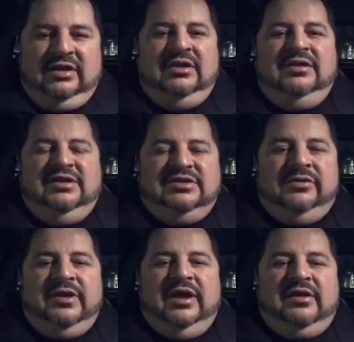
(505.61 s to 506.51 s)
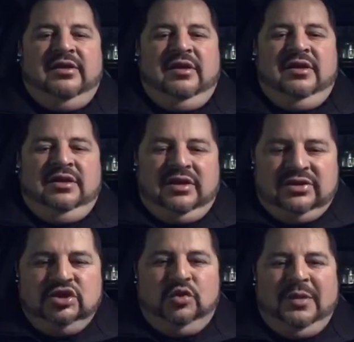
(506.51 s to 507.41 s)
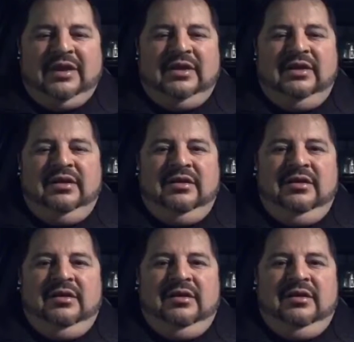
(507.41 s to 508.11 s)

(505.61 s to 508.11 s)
Iggy, that's correct. It is humanity.